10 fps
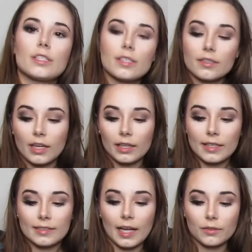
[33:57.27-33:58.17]
this is not the
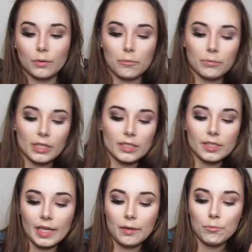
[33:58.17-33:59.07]
exact one, but it's the
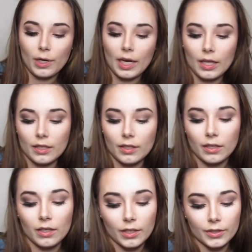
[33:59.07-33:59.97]
same brand,
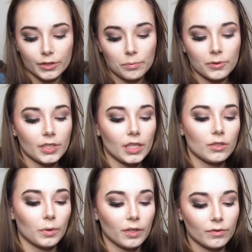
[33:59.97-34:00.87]
the Superstay
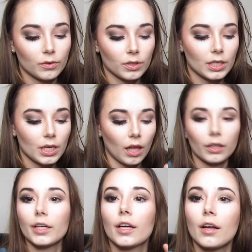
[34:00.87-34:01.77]
24
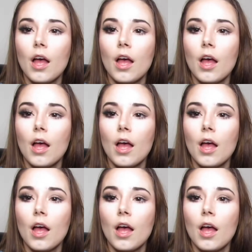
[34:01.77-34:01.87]
color.